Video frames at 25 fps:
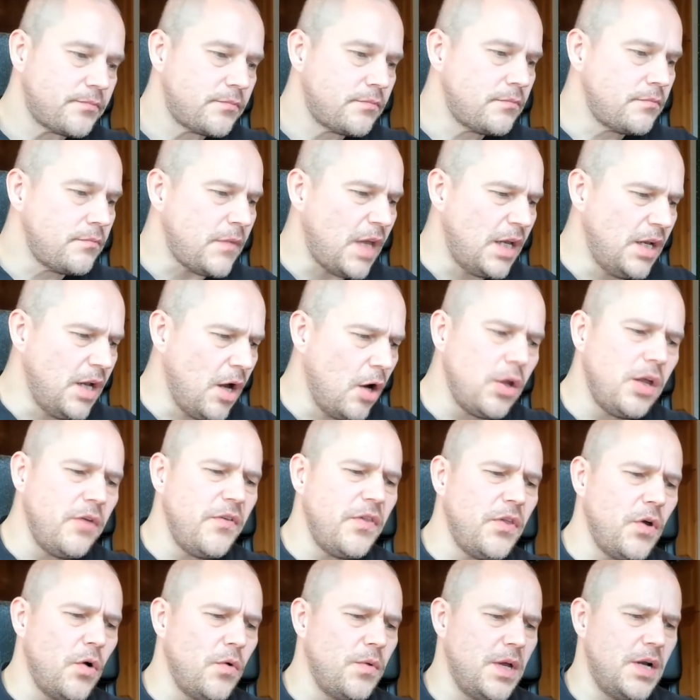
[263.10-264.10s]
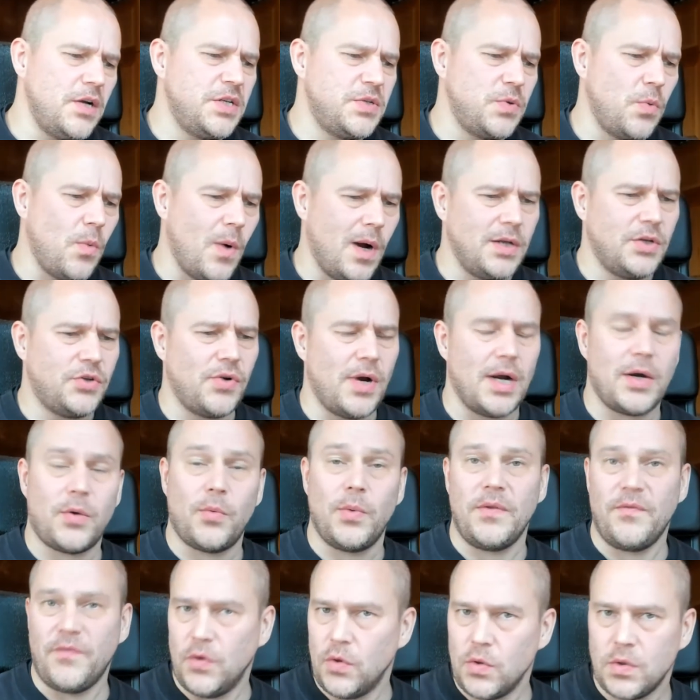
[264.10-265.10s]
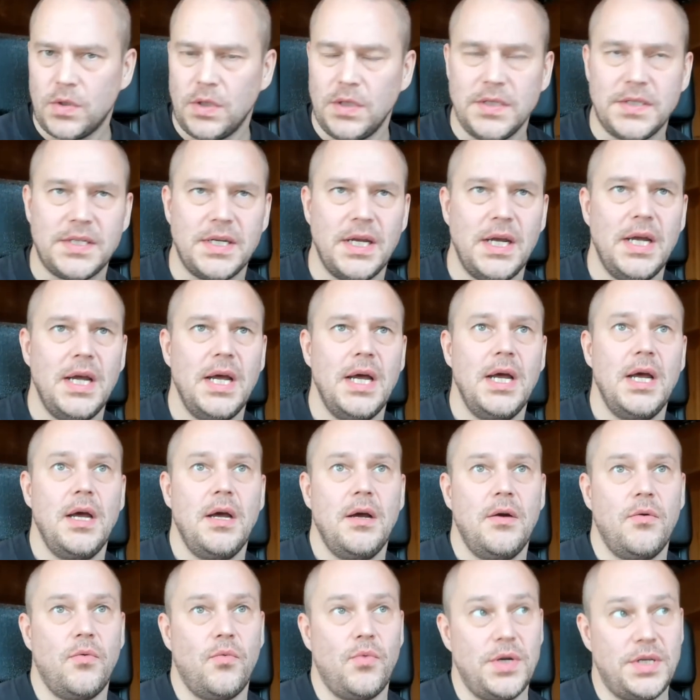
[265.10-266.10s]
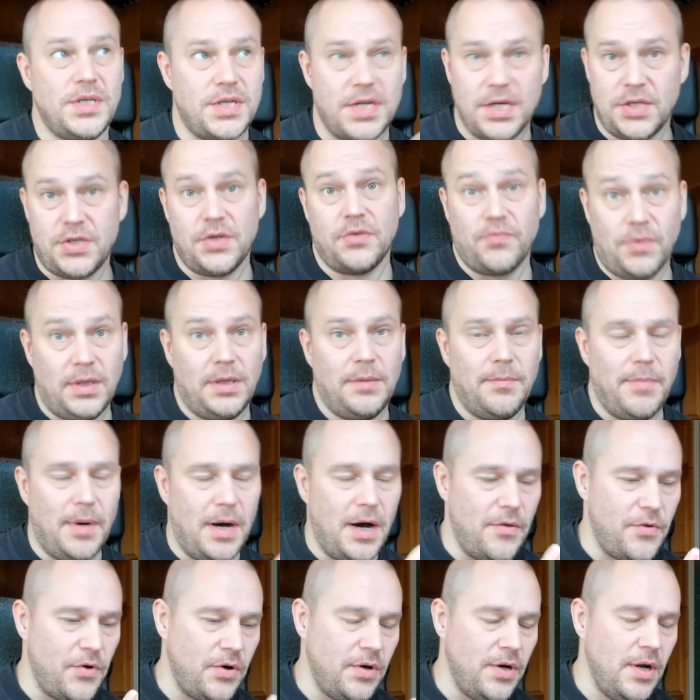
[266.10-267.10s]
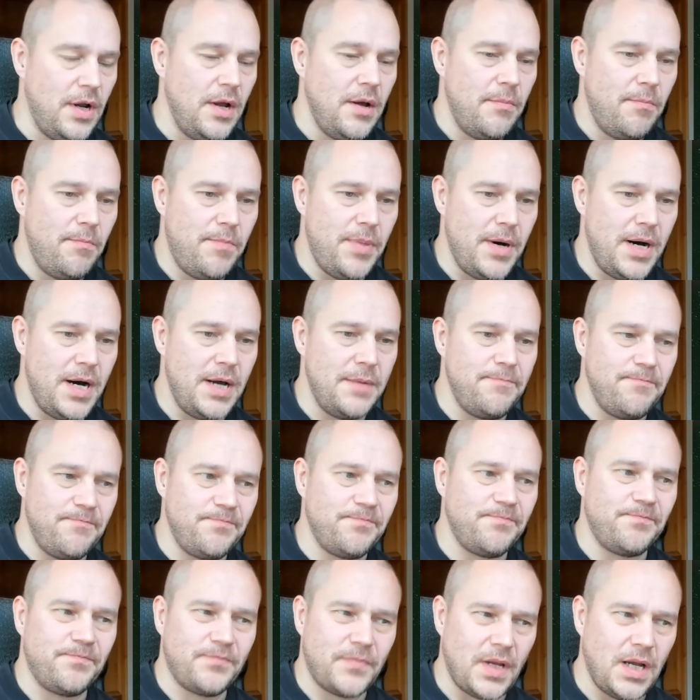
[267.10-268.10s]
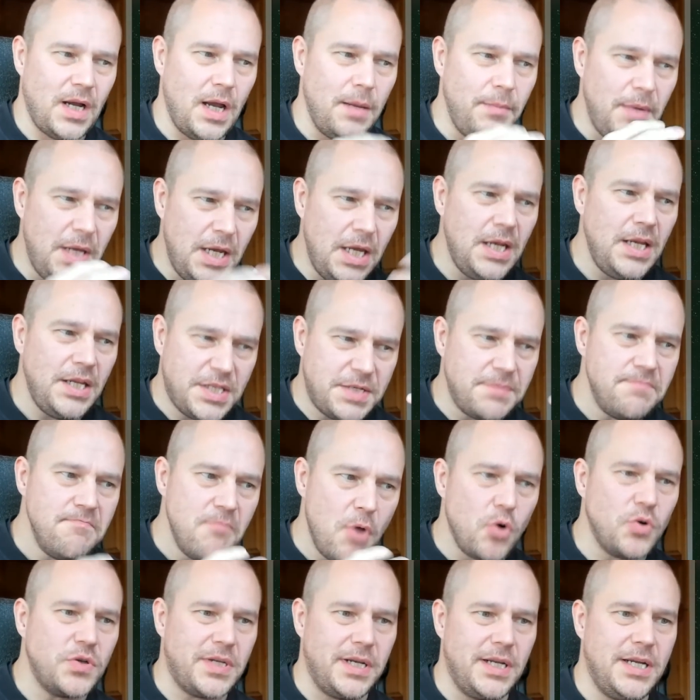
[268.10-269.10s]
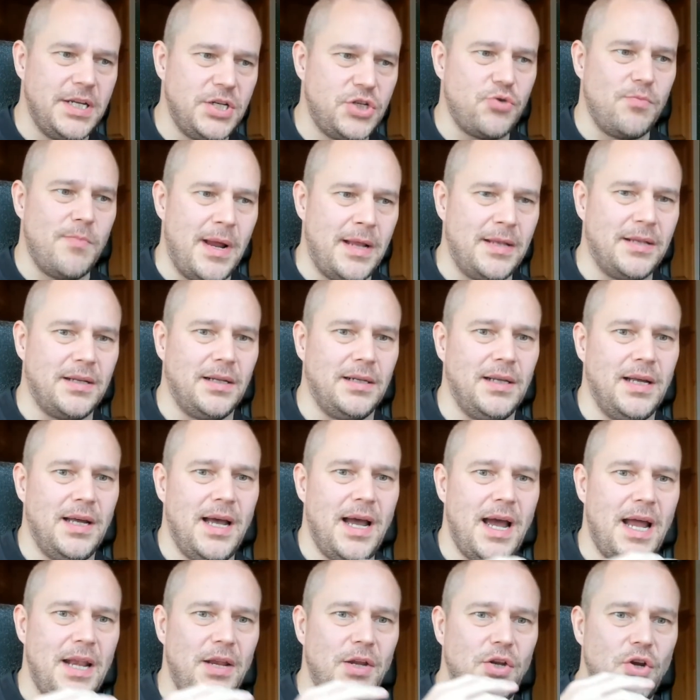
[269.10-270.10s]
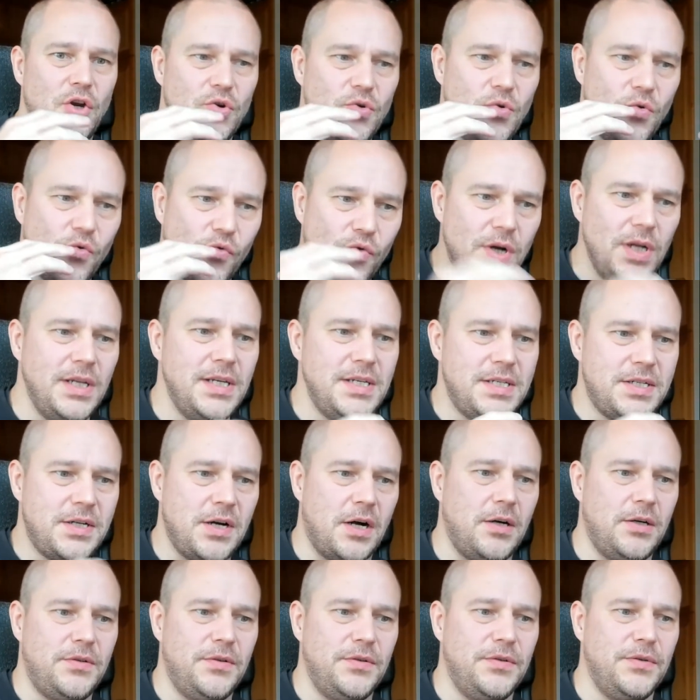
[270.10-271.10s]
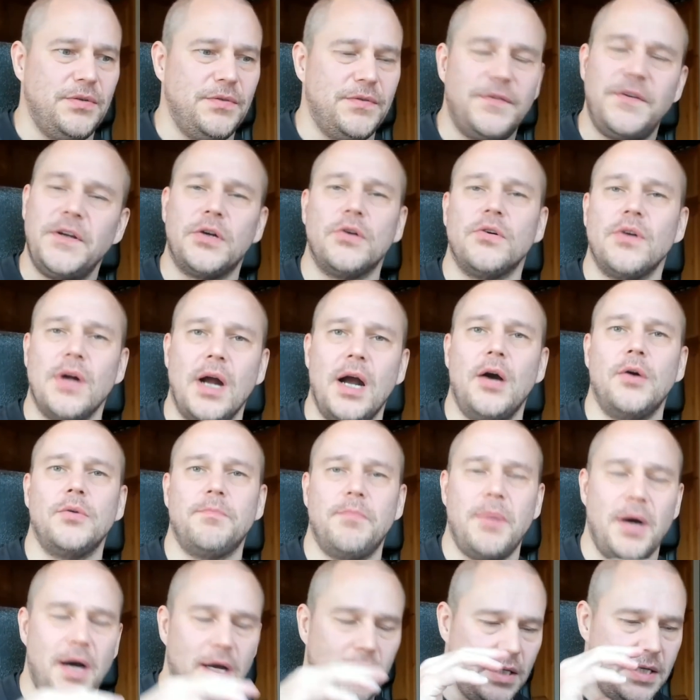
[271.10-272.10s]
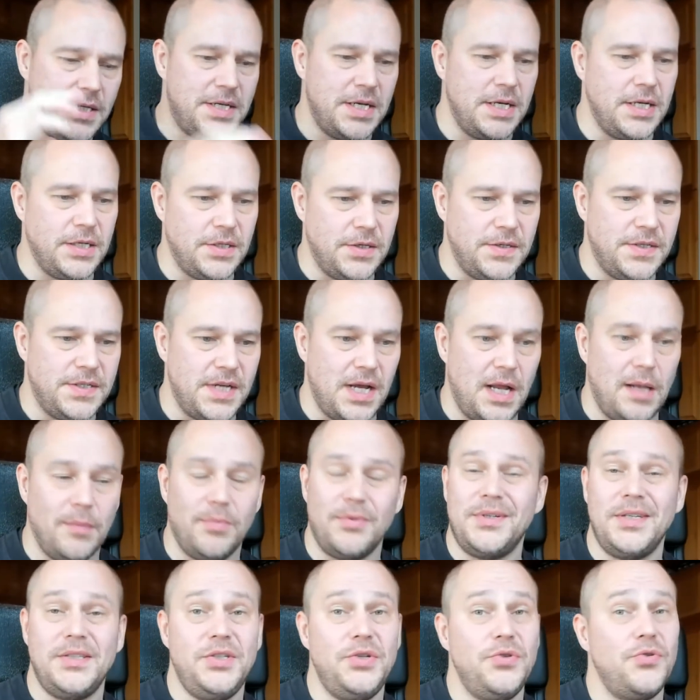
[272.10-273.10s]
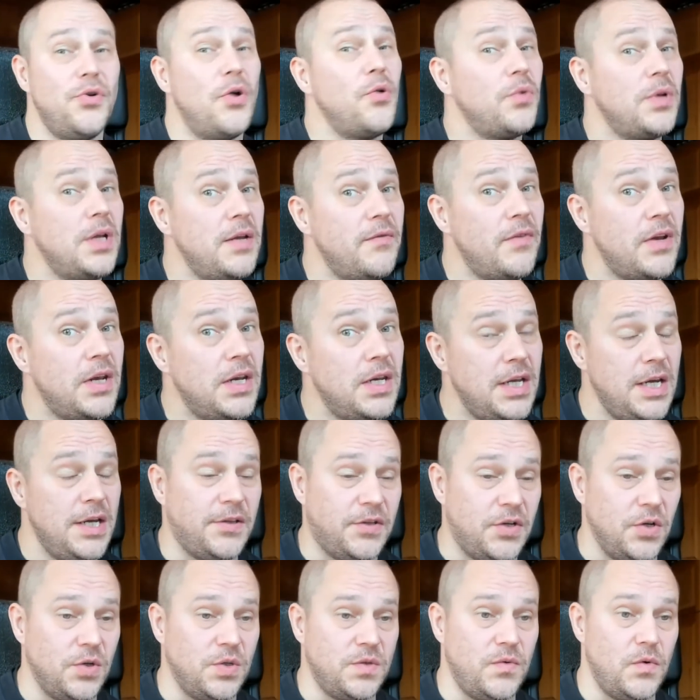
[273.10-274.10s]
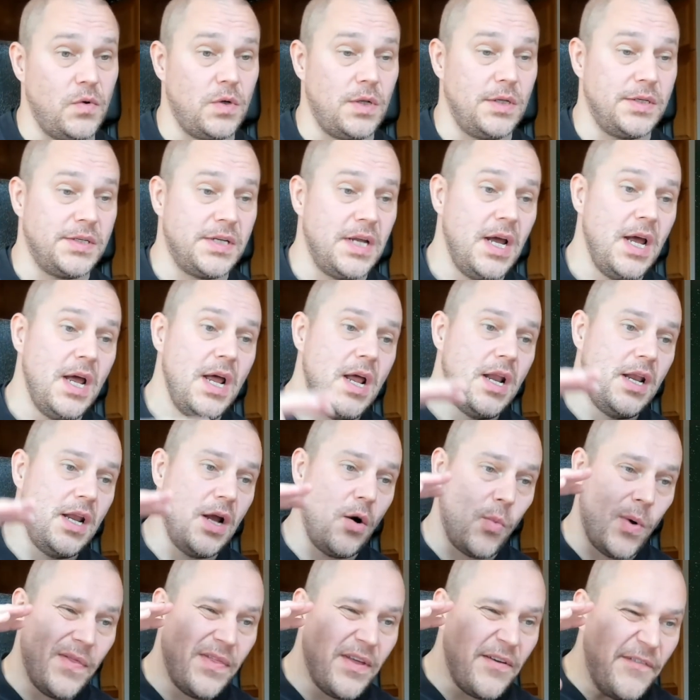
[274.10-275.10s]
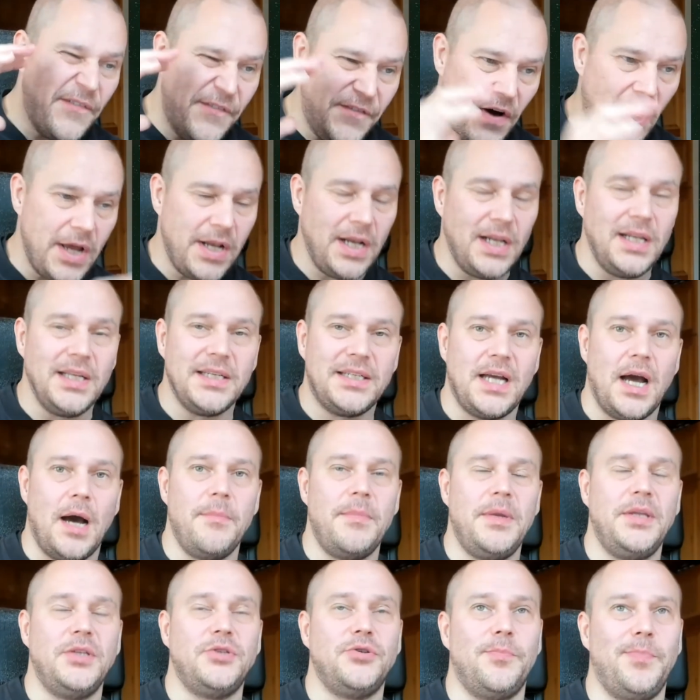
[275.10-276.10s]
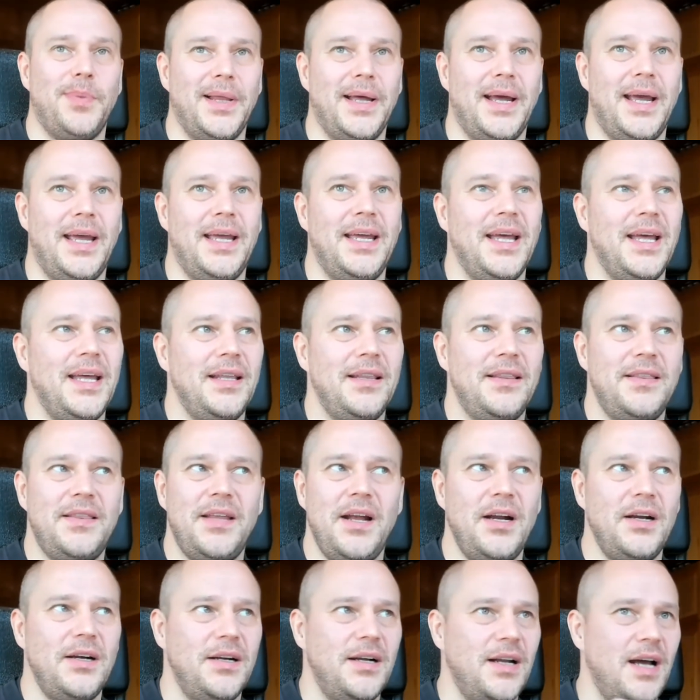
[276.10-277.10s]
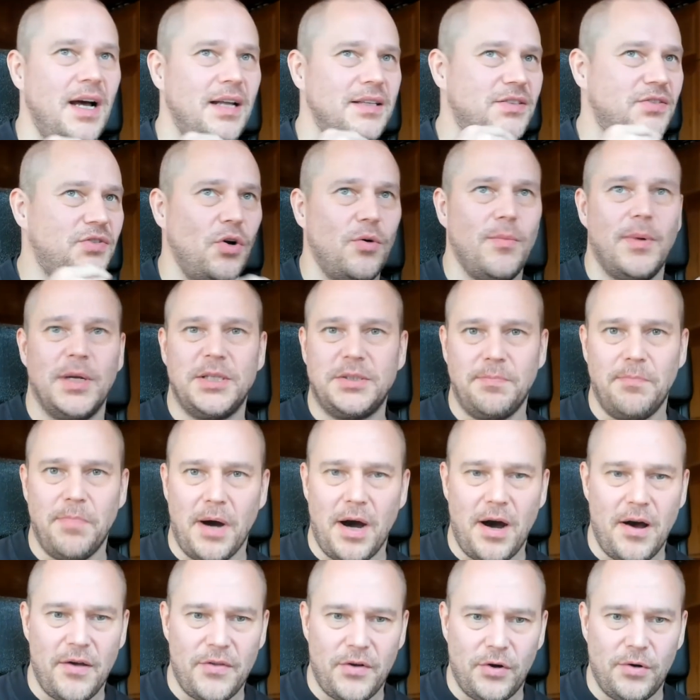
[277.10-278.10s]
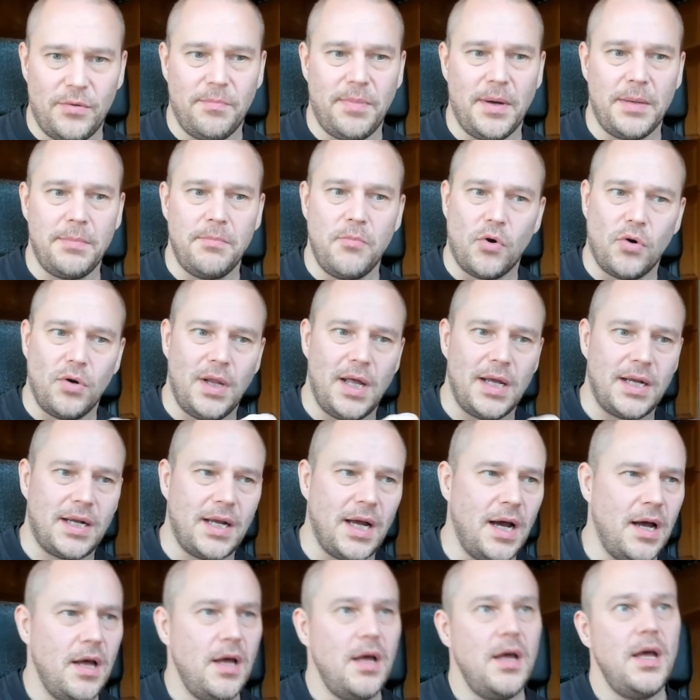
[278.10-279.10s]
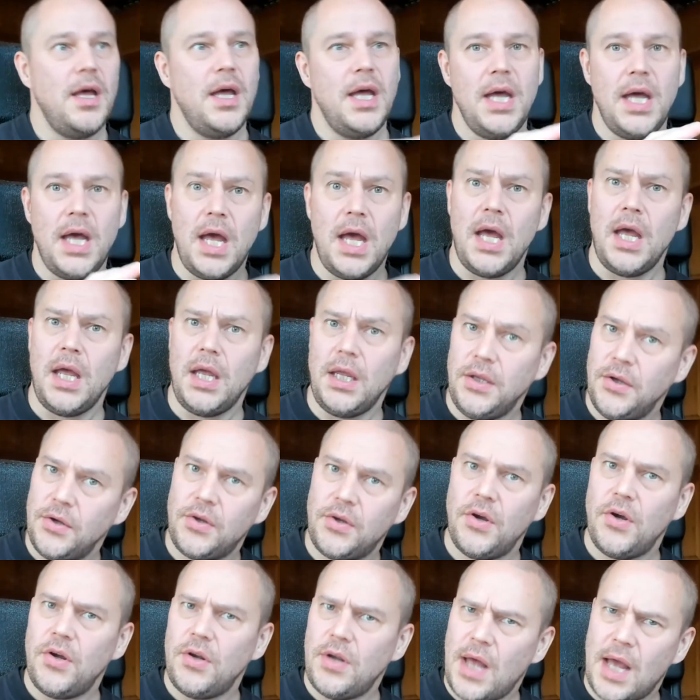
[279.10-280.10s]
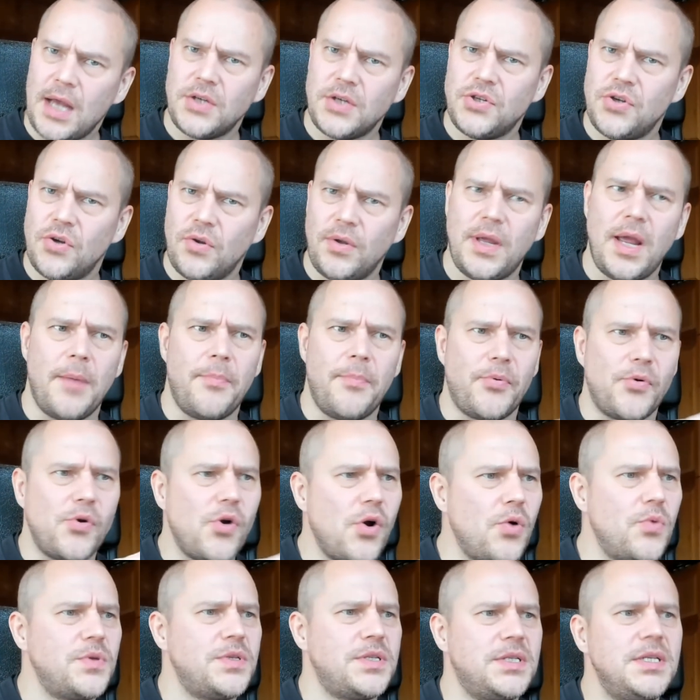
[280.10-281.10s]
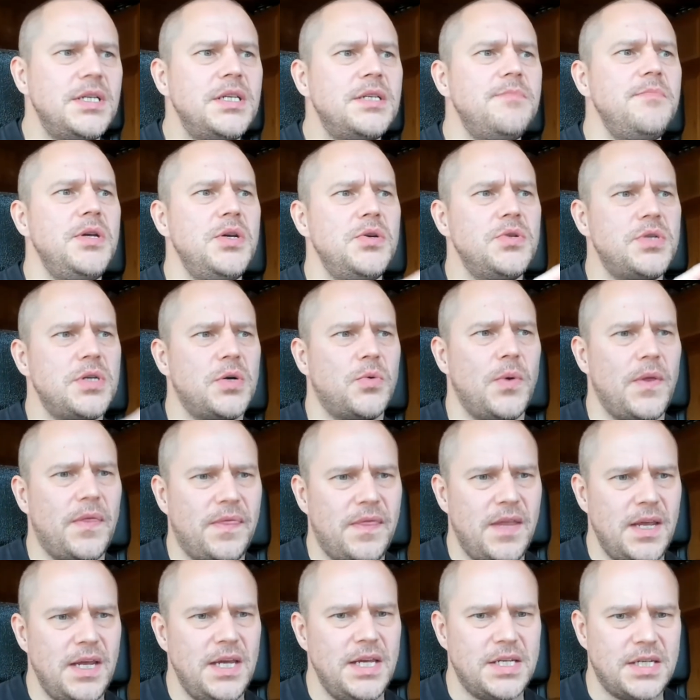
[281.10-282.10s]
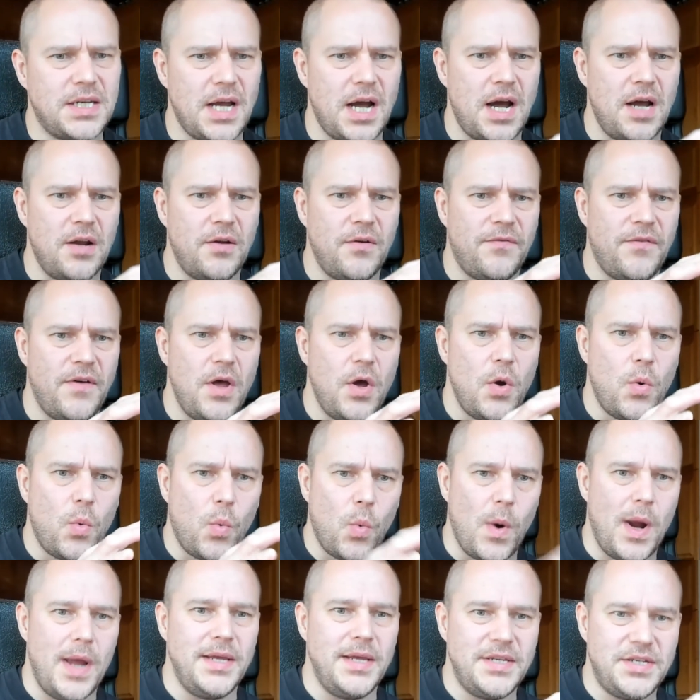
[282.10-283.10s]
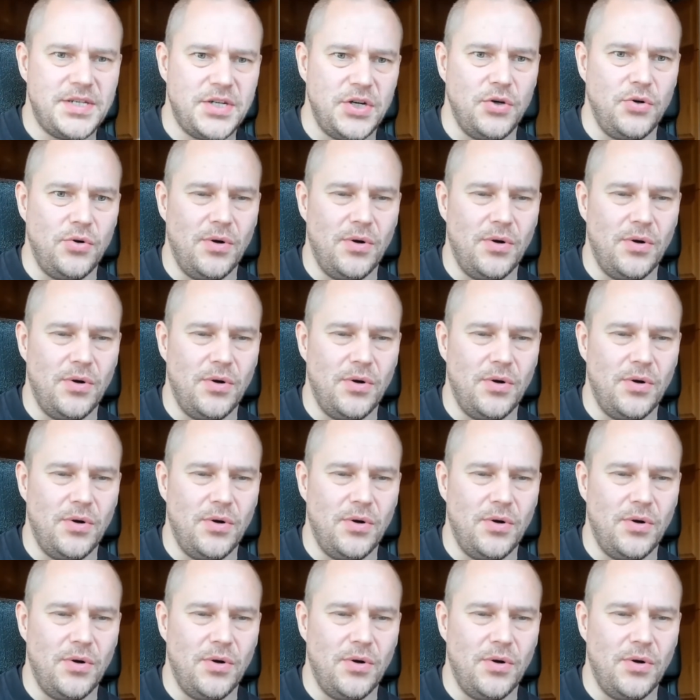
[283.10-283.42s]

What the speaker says: Now, even though there's one track with vocals, which doesn't really bother, but I mean, it's mostly instrumental and you really start to figure out by listening to this album that you don't even need those vocals. Now, when they finally come into play, they're not so much bother, but more like a, hey, you could actually approach this music with these kind of ways too.